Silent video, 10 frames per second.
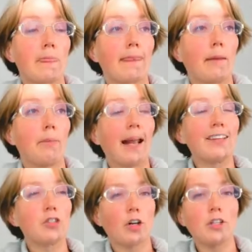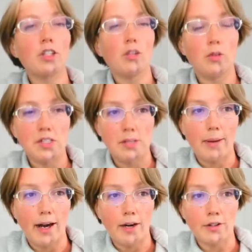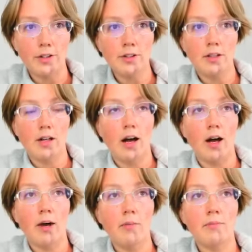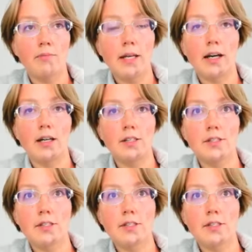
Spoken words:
But I started to notice a pattern because